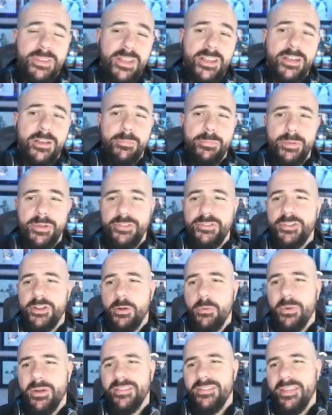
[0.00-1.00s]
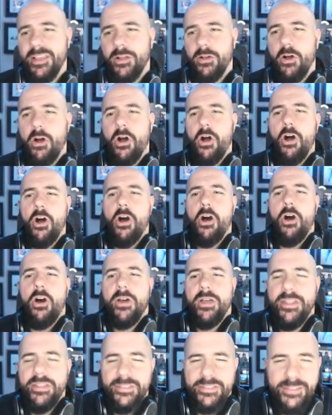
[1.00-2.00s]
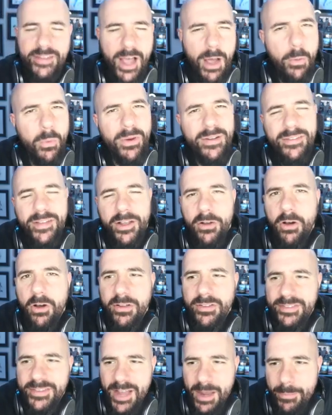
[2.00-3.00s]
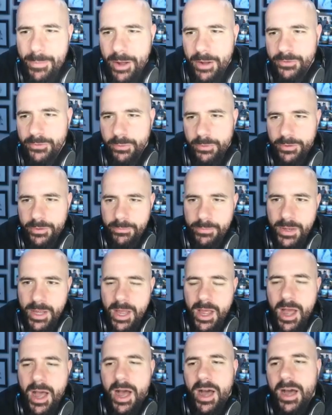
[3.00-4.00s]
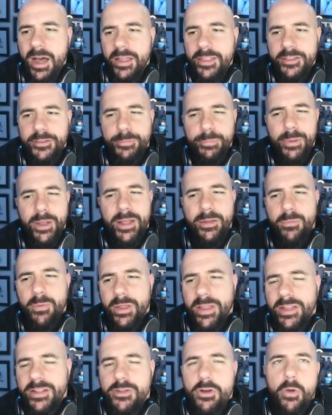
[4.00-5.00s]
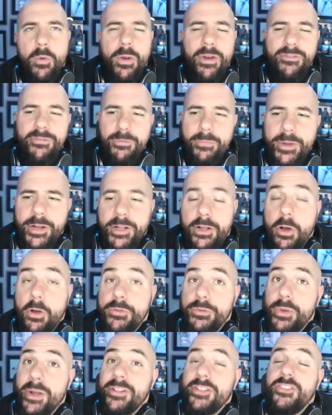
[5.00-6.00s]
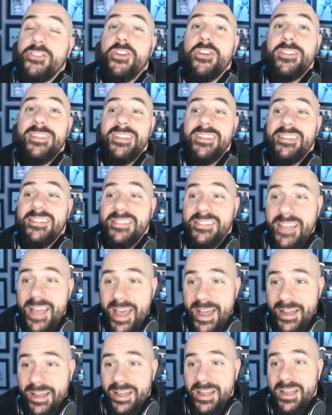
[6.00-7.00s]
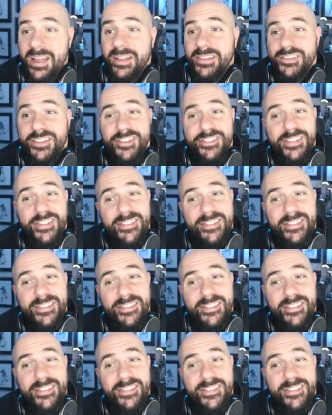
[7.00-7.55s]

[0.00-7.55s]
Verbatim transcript: an incompletion. I want to take all his timeouts with him. This play really nowhere for me to go, so I took this sack just to